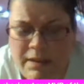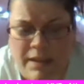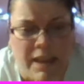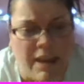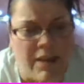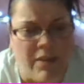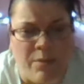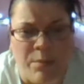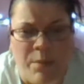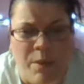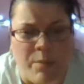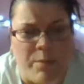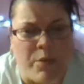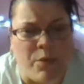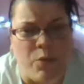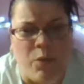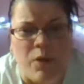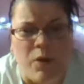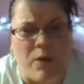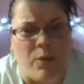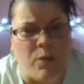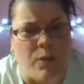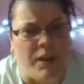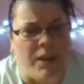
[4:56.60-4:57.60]
can't remember
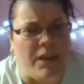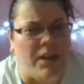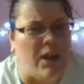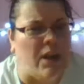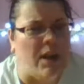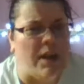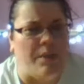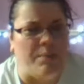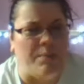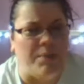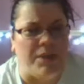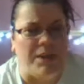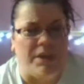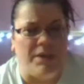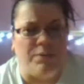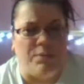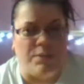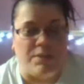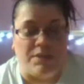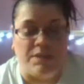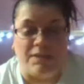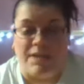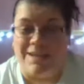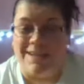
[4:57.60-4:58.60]
what we got, but
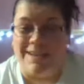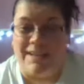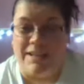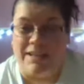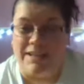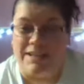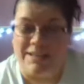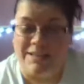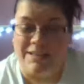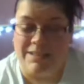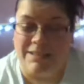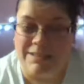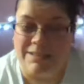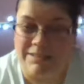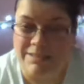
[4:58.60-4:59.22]
it was like